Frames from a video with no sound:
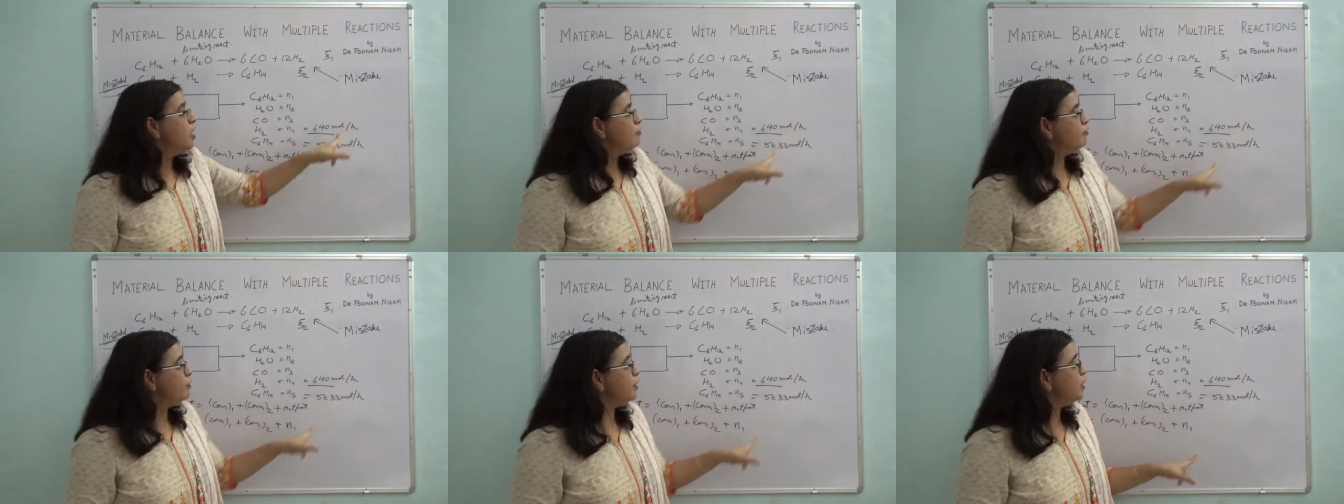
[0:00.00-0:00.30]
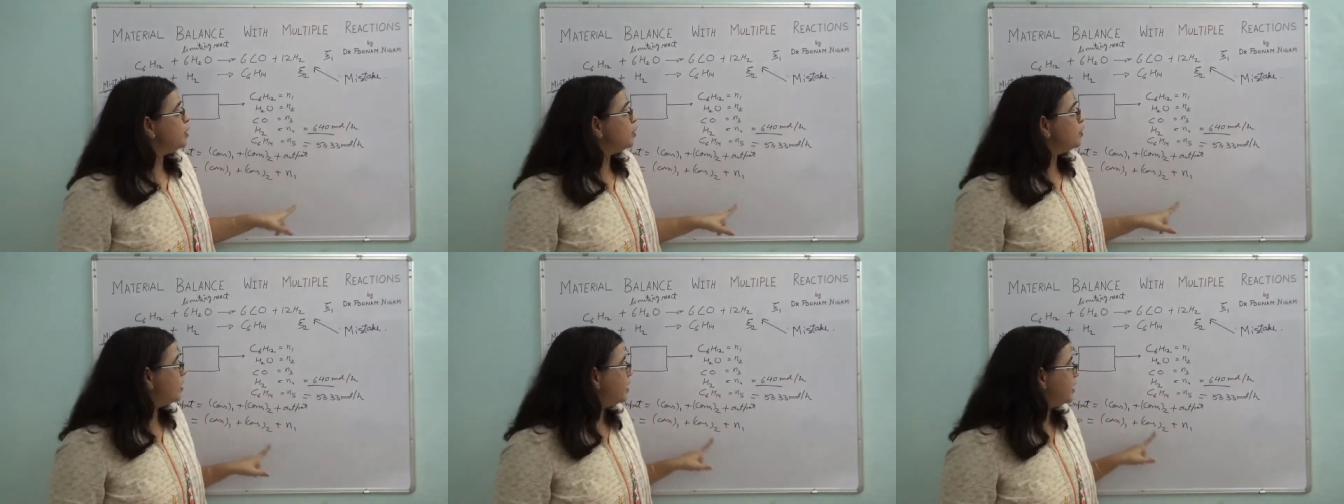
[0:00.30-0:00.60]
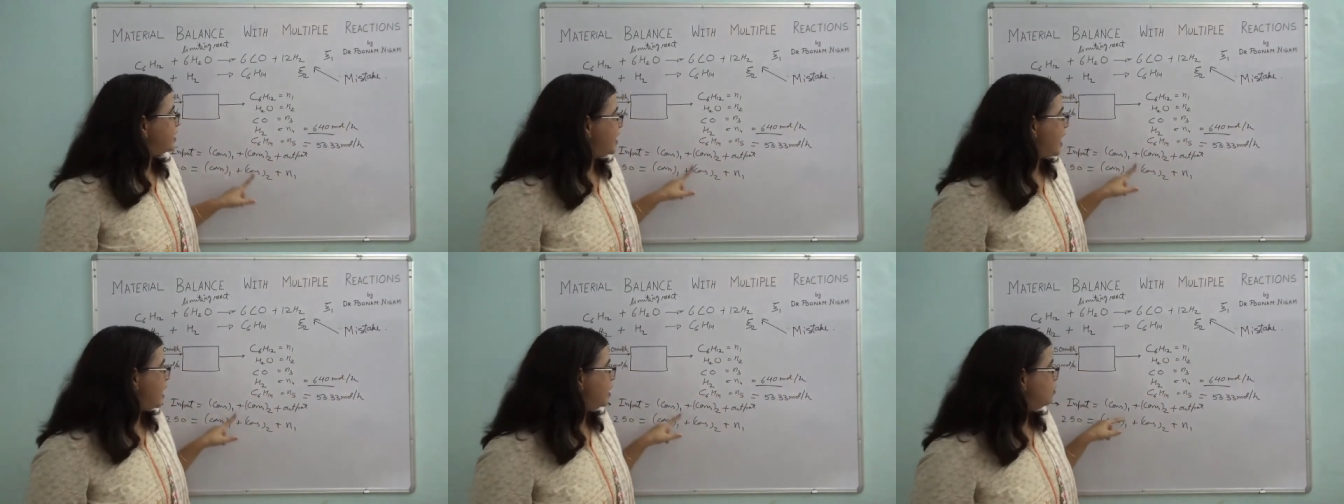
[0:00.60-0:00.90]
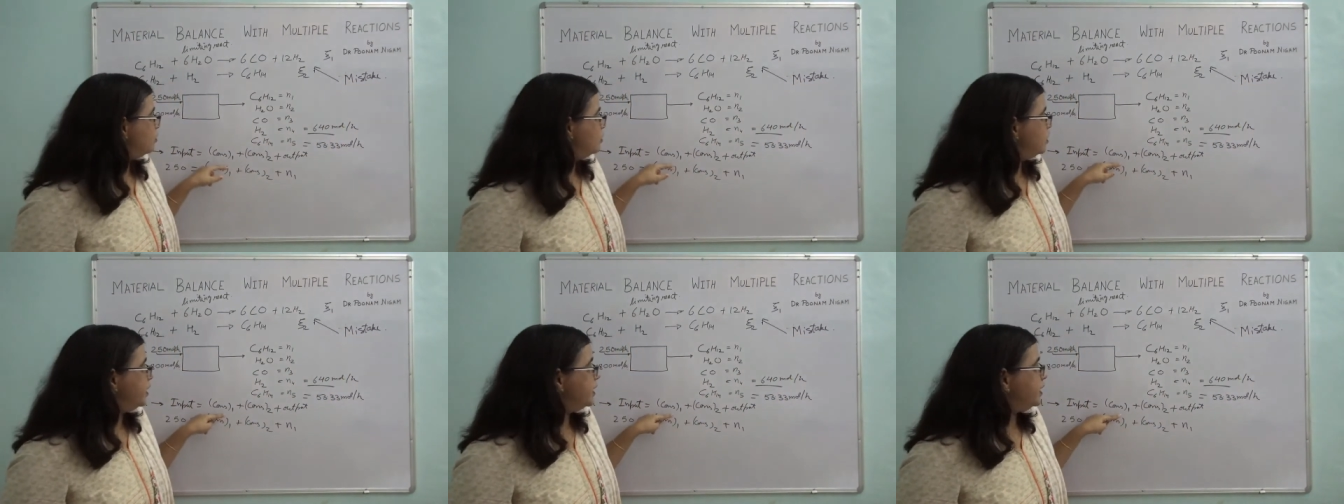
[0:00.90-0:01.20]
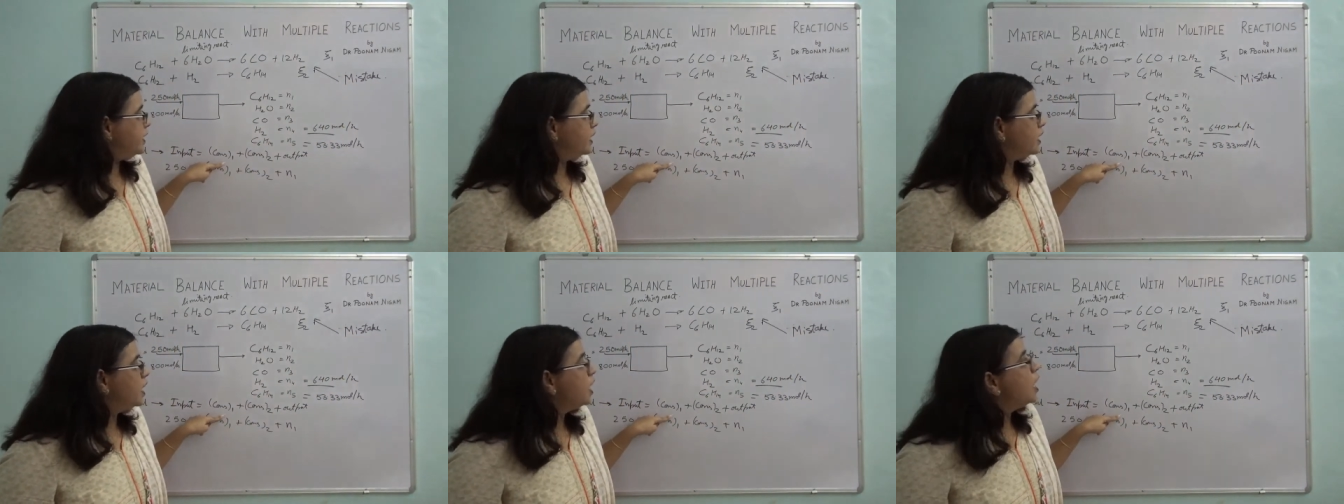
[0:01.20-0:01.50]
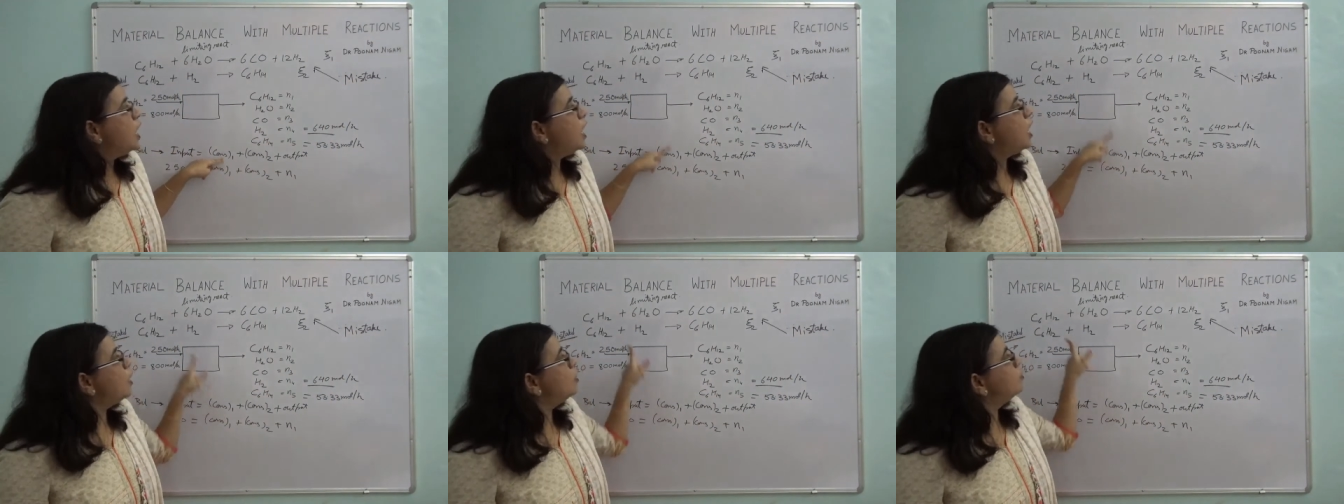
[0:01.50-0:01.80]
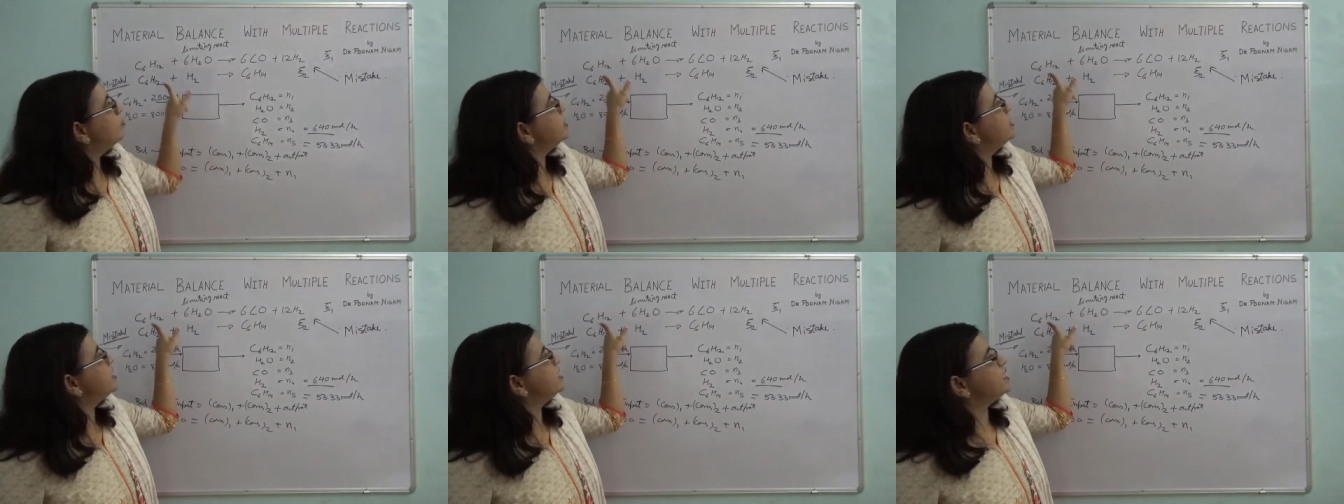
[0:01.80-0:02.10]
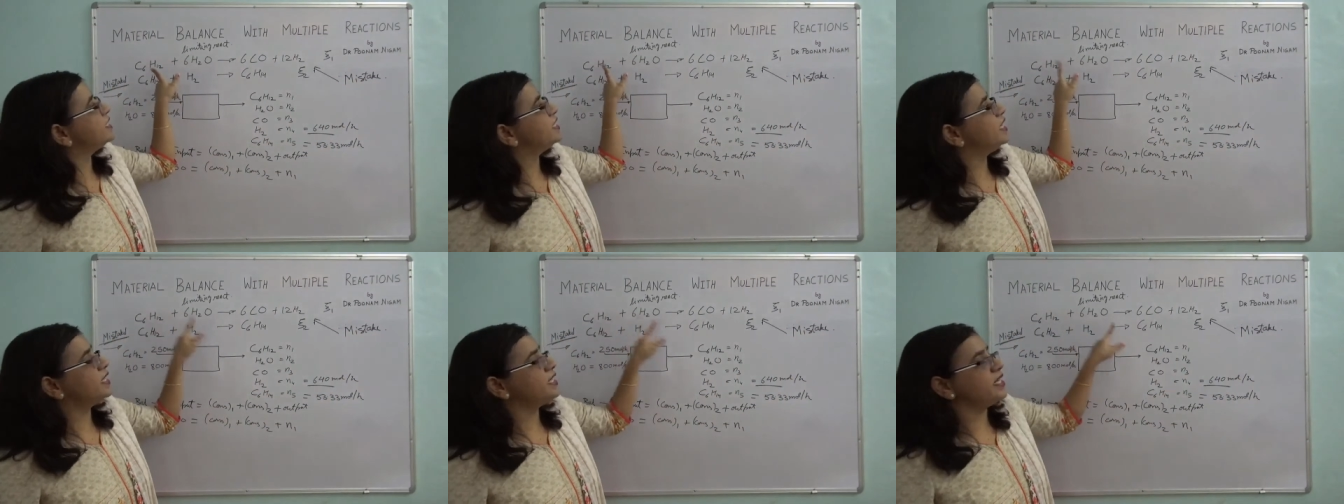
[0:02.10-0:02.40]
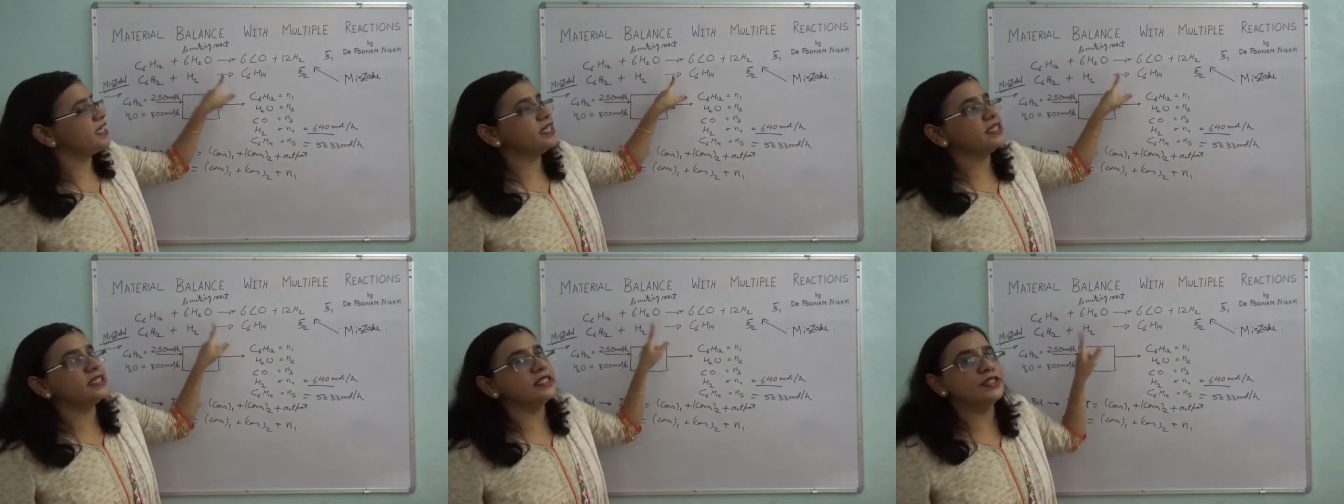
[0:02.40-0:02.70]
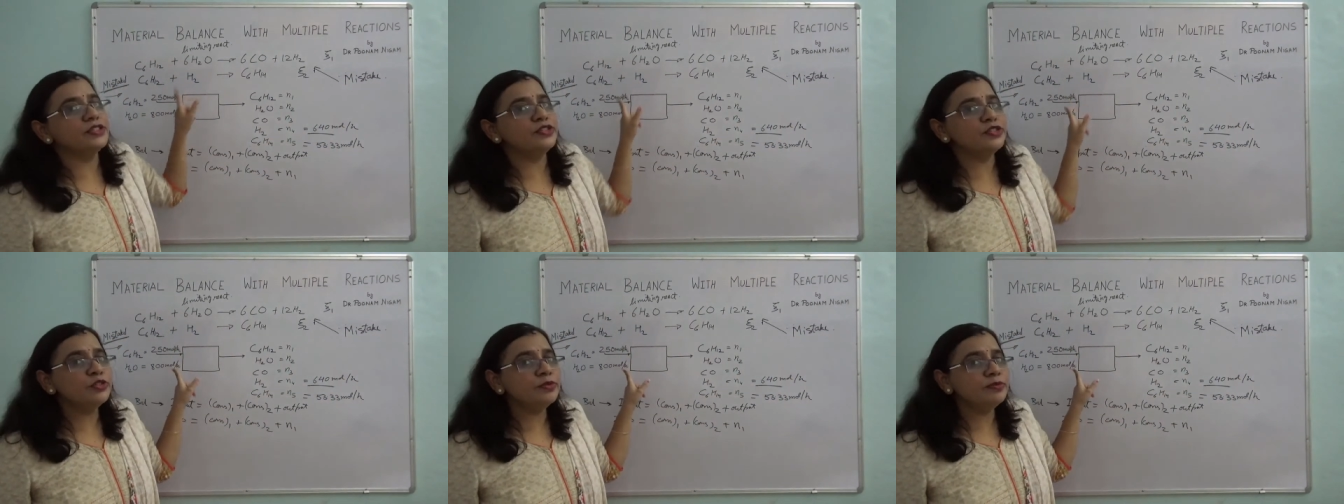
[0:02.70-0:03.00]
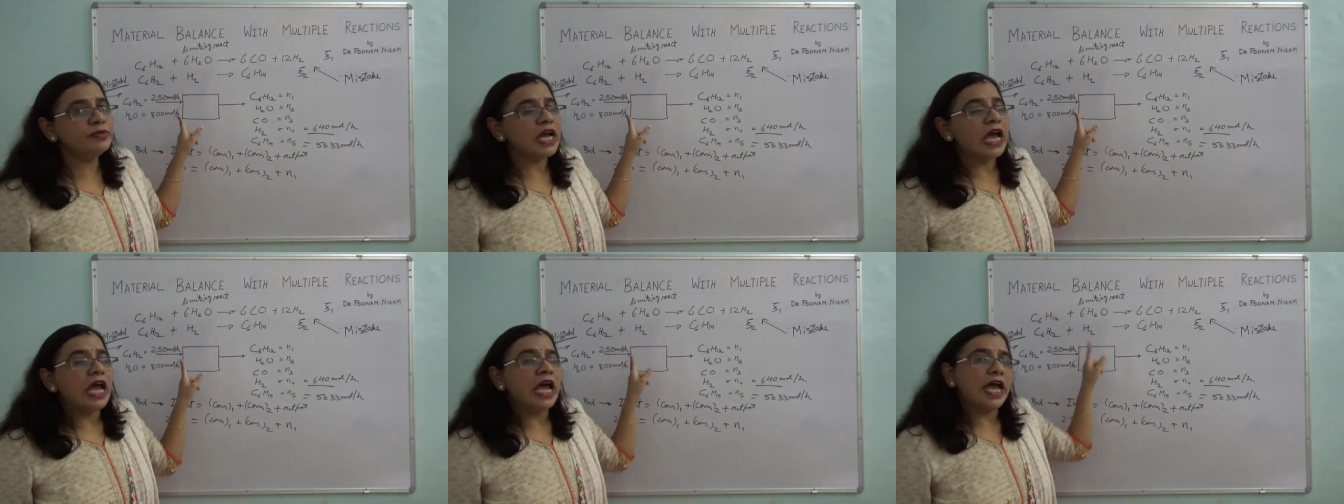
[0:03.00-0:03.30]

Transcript: when you are calculating how much is getting consumed